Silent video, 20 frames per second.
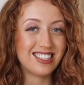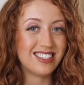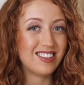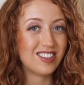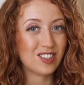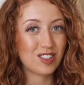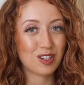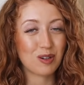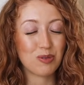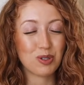in the
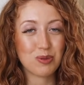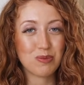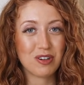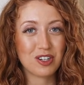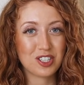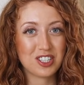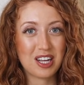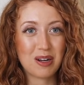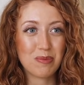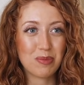description
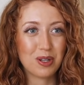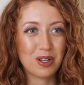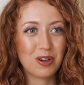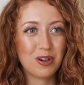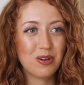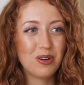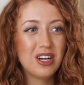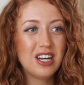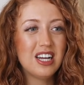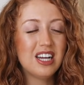box down
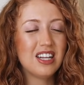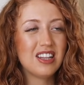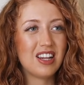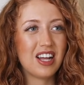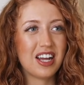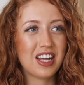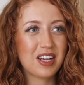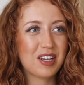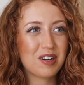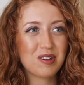below.
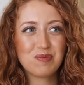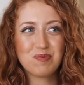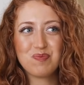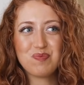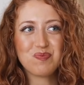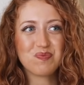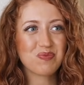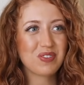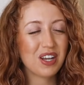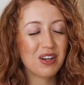Like,
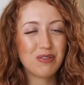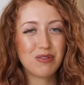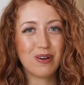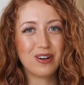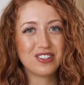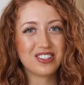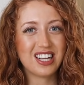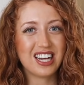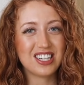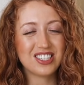
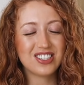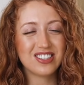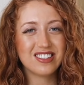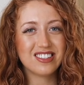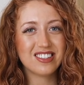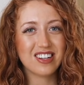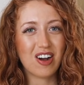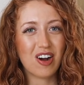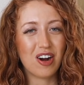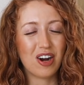false
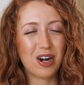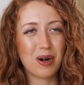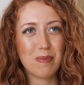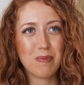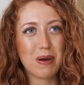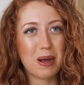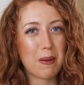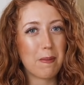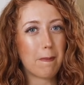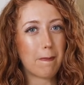lashes are
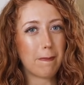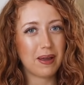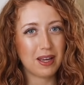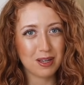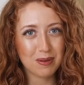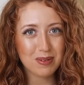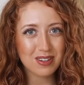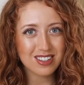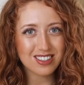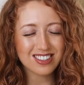my
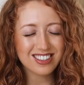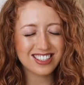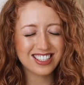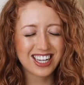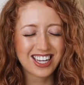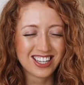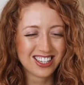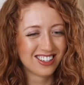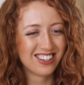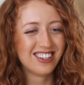
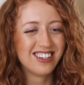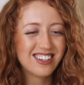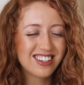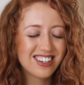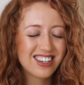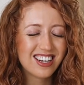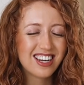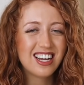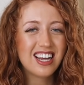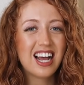babies.
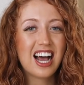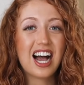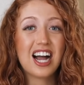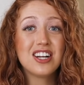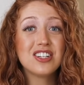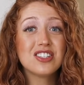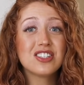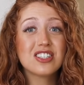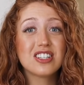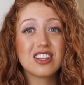
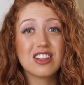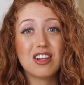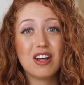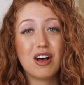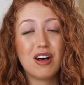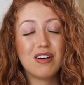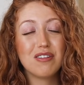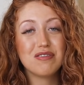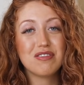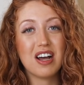I just
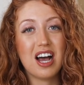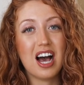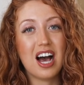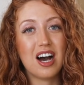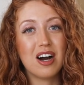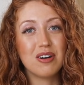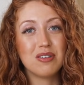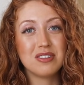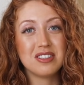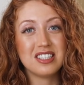love
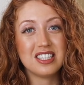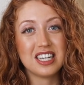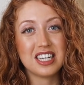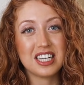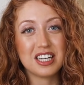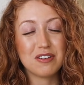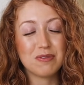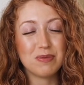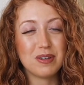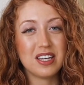how they
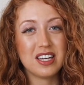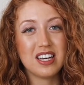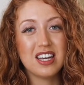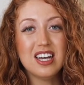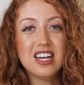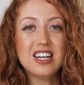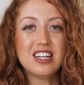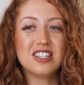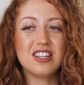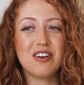give me
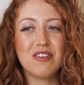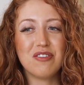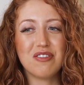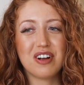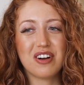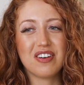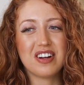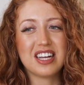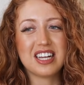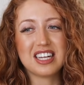a
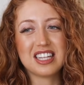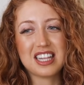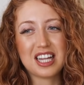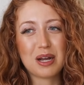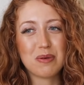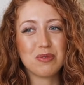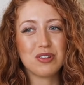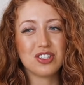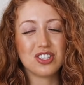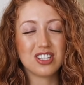very
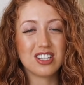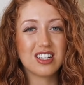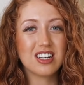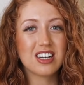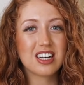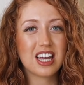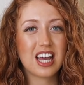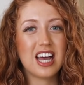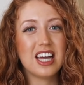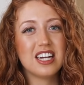glamorous
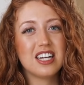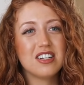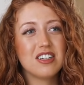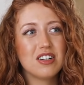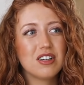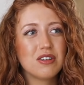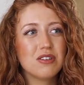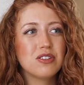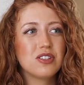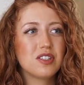look, and I
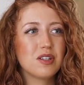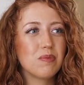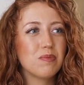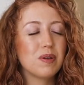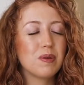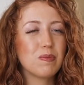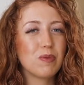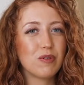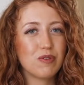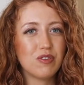know some
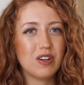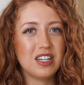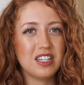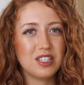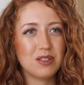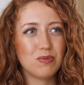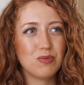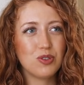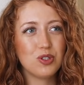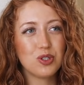people find
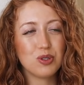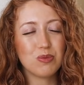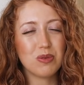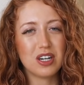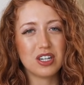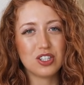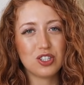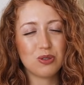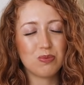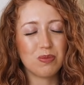them too
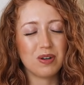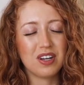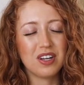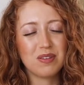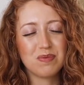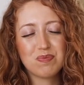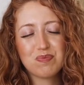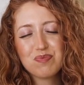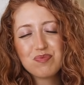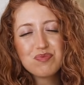much,
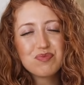but